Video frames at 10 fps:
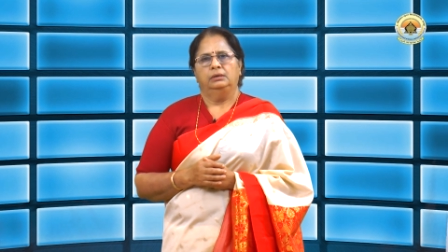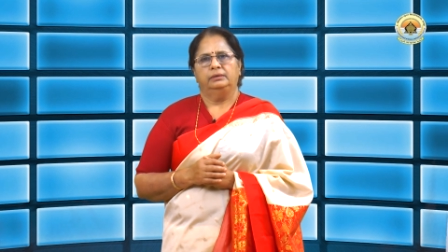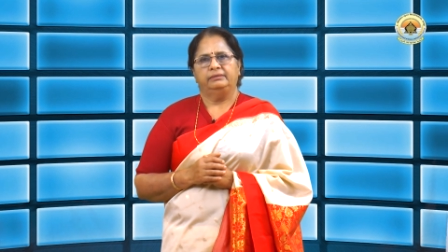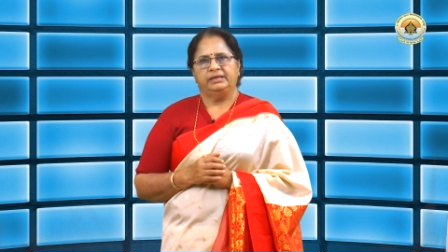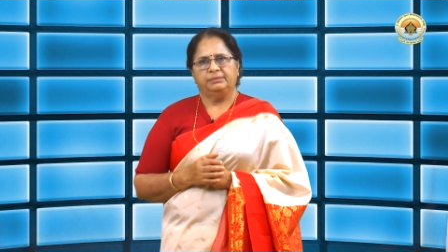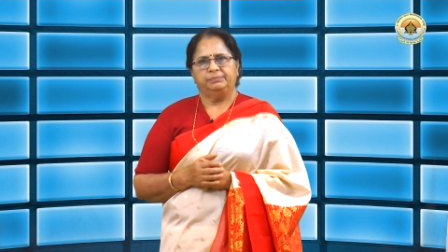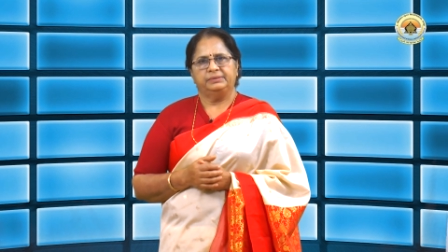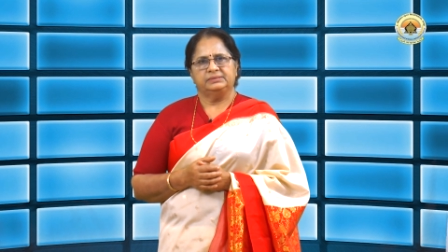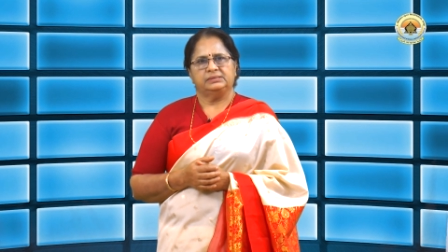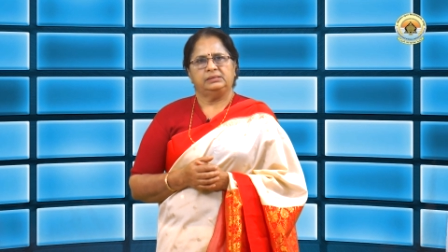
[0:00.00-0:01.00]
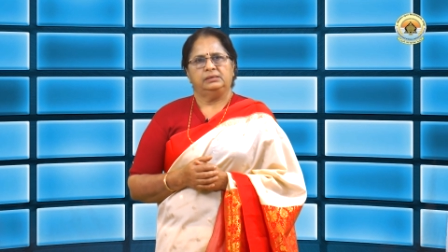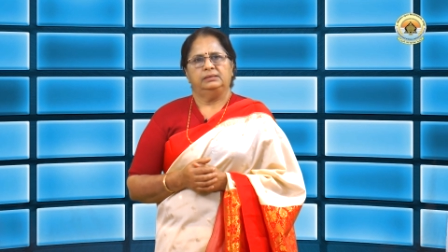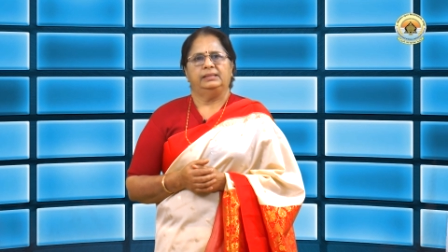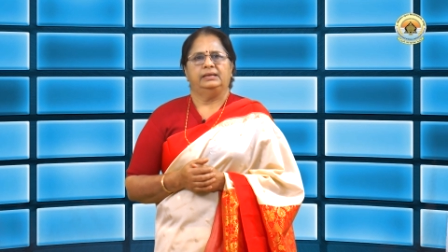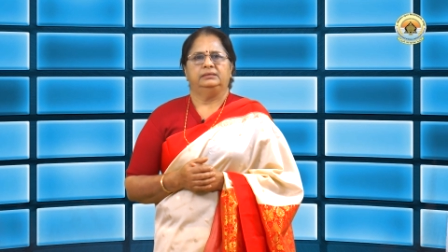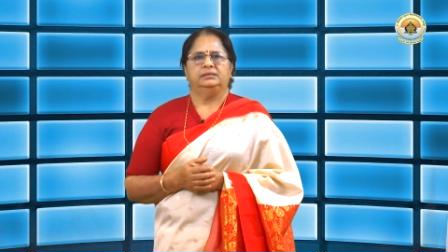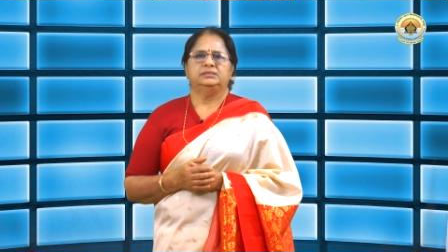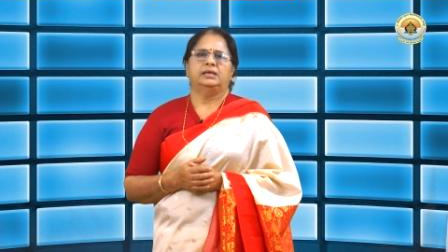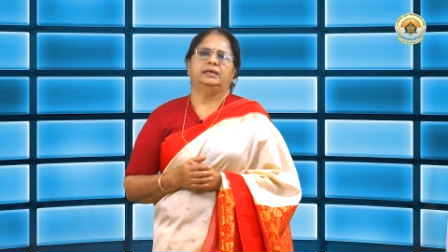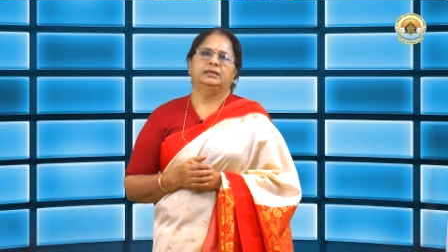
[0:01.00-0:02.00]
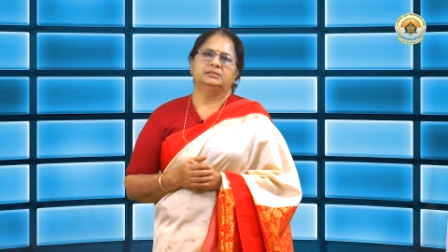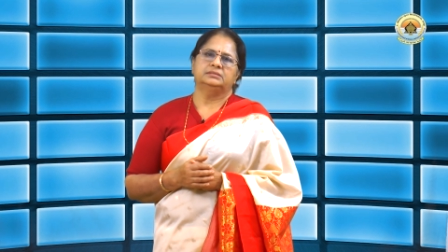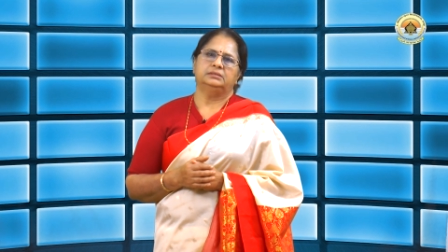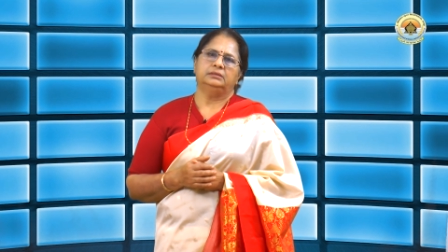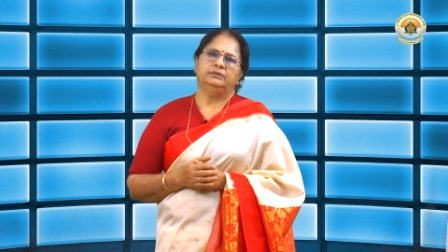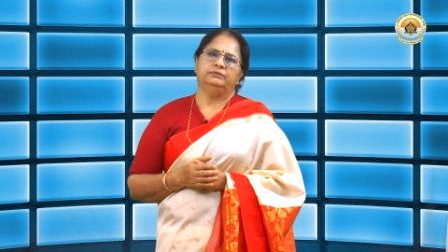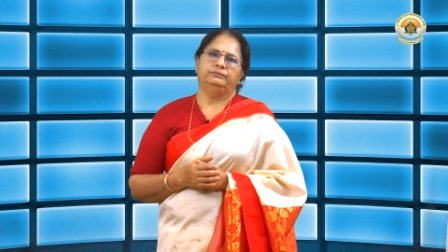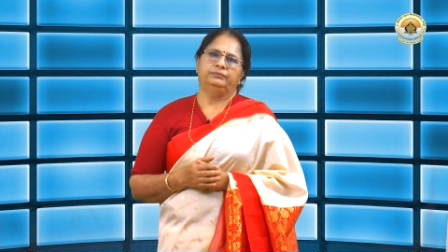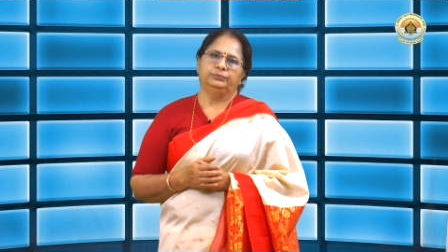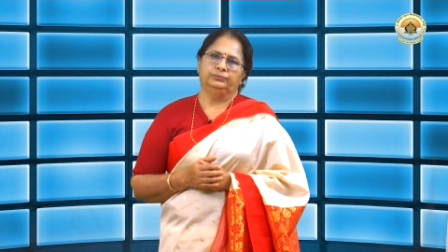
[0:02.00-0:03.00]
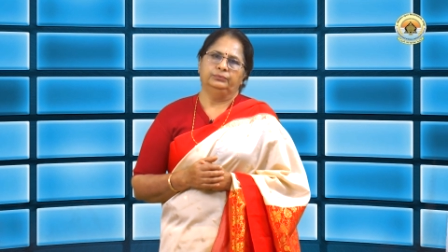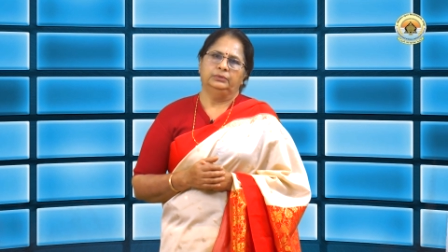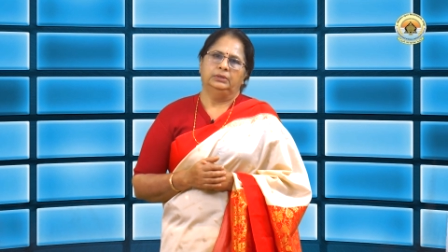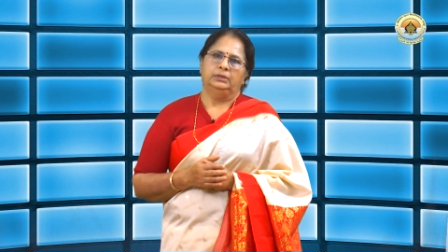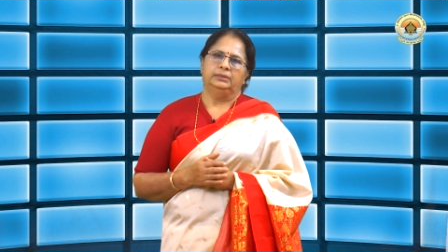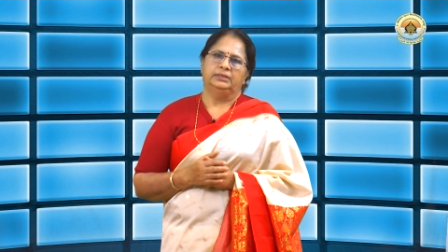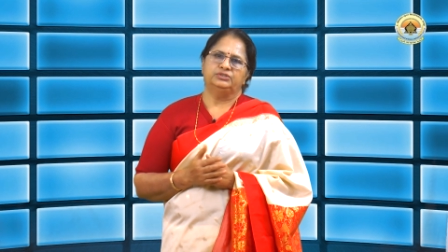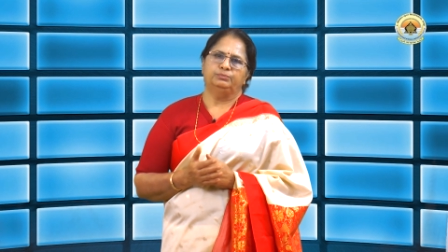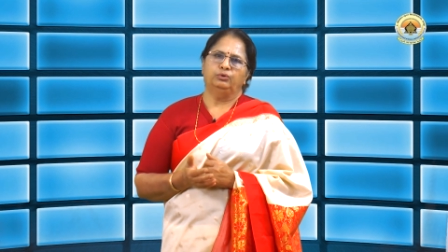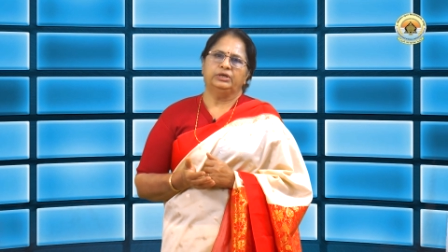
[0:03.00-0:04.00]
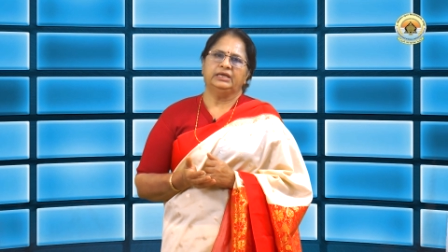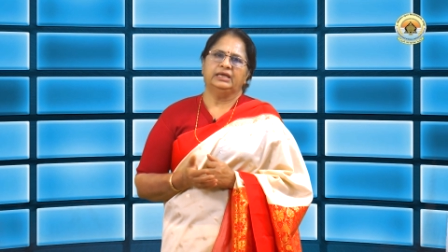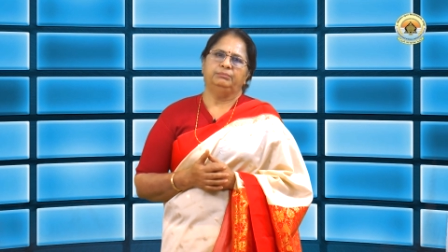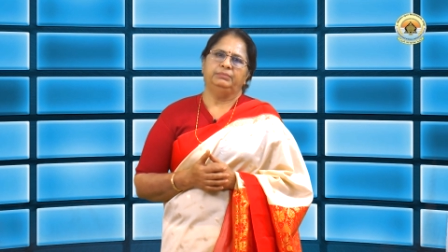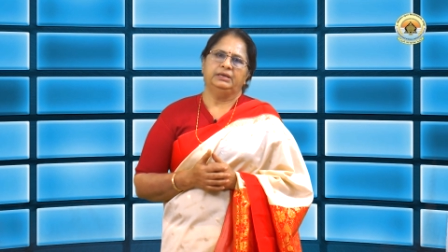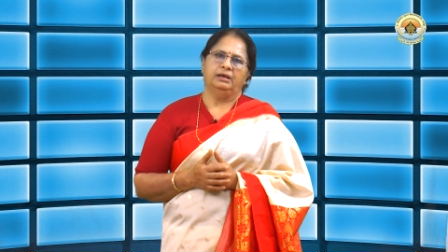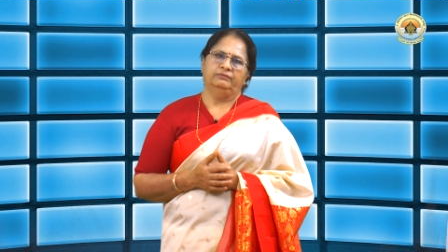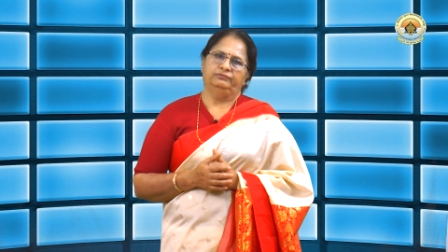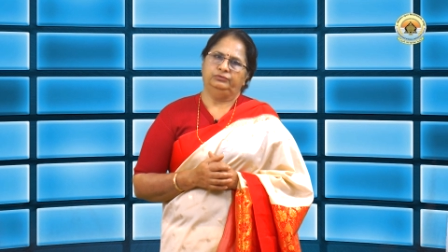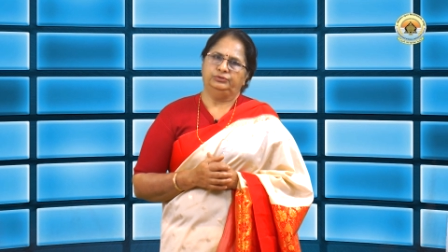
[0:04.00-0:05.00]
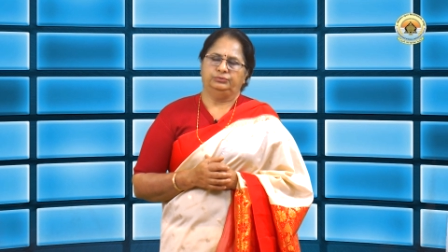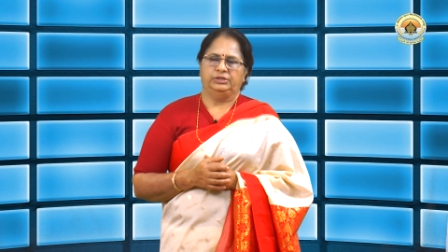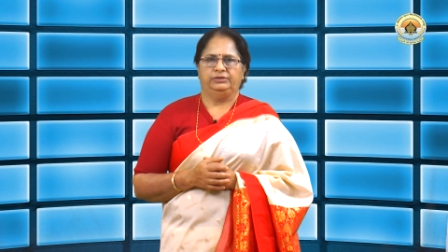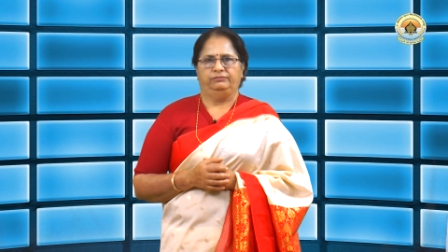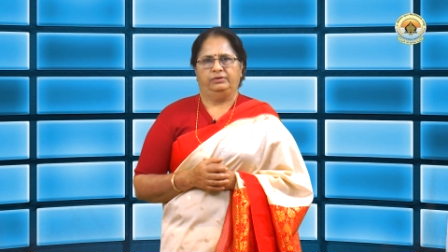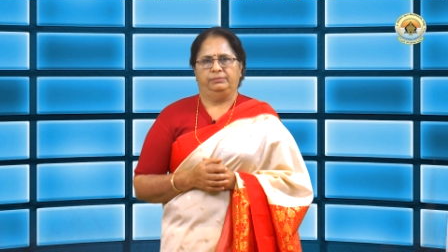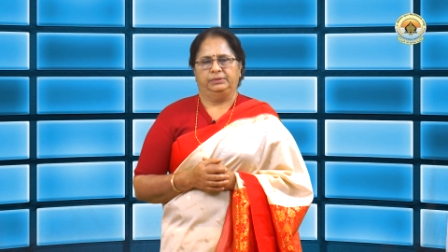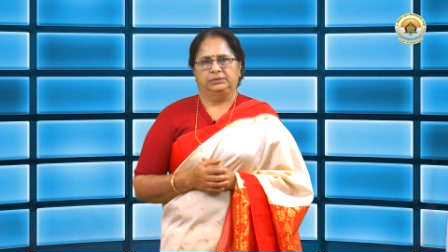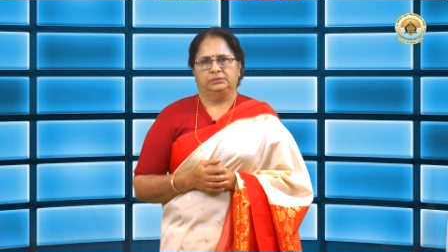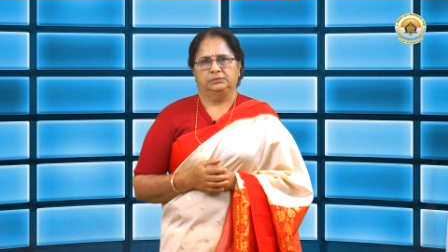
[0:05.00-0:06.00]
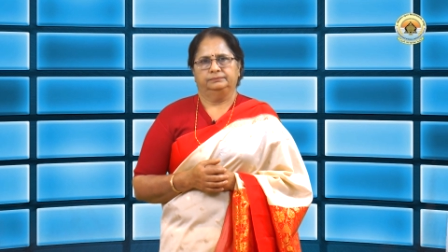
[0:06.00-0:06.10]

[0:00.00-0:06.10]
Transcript: reappraisal, that is I consider the view that smoking can be harmful to the environment.